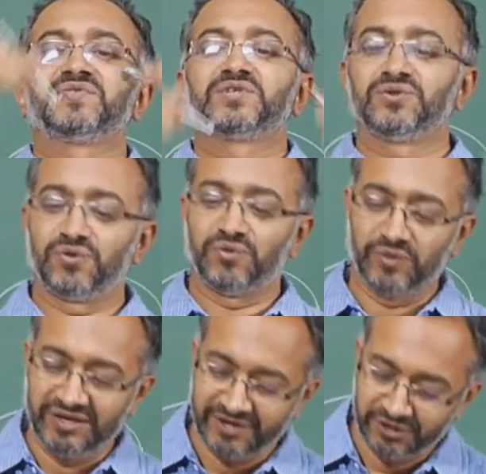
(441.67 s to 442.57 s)
So
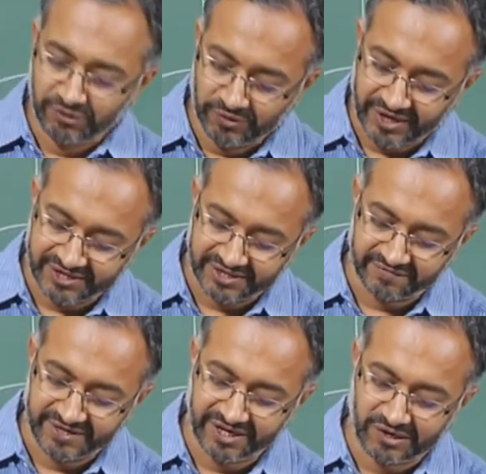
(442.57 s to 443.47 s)
only when you look at it
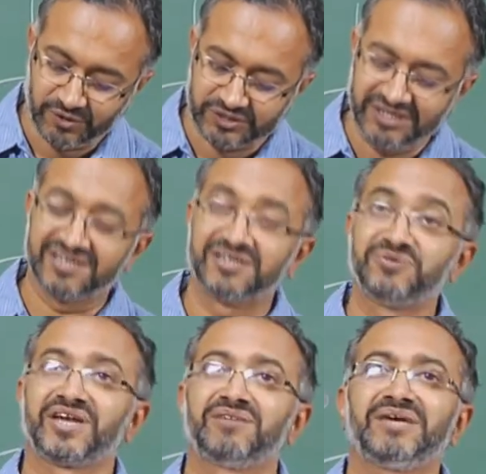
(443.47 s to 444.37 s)
very closely, then you
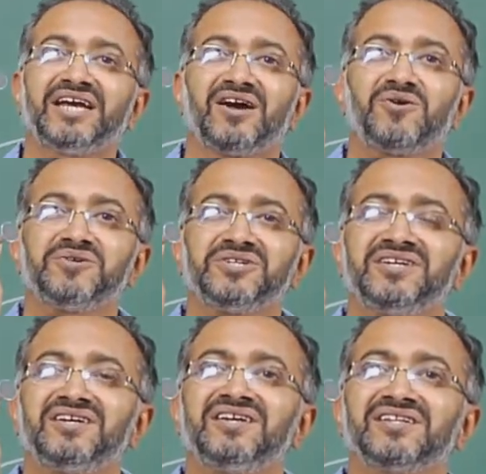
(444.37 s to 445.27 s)
can make out
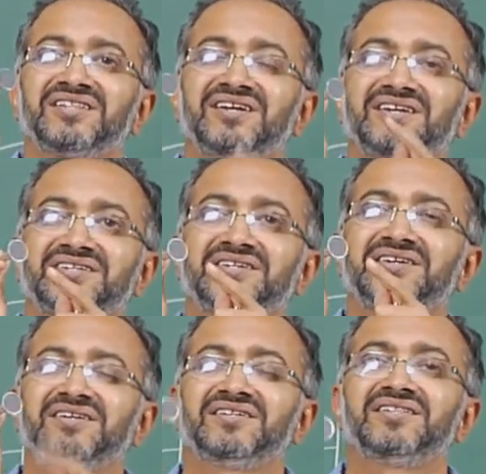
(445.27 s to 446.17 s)
that
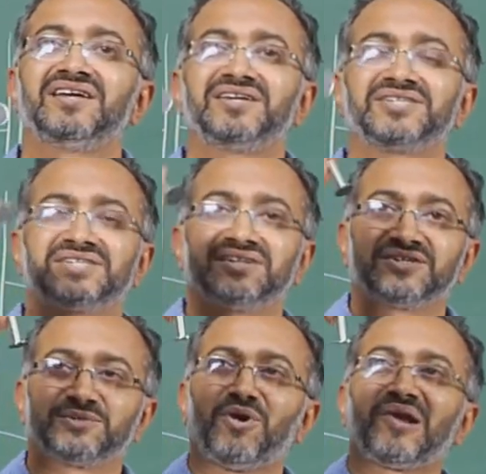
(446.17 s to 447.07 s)
there is a
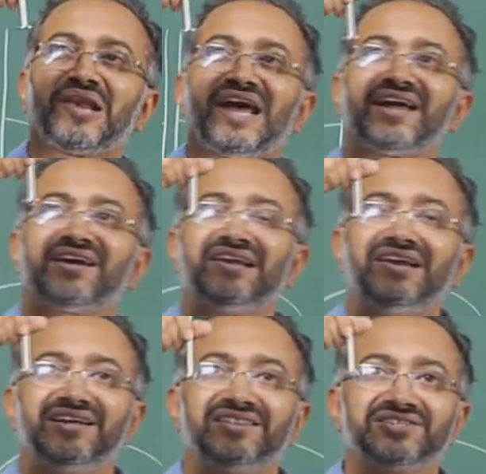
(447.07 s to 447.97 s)
small angle,
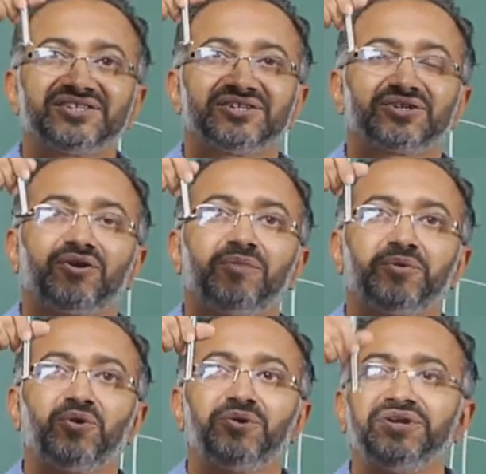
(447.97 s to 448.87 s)
and this is the top
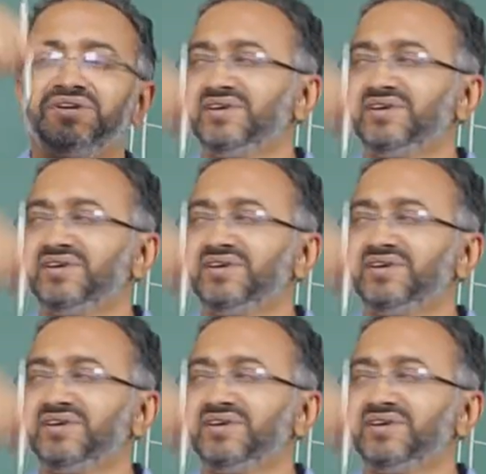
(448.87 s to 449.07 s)
cone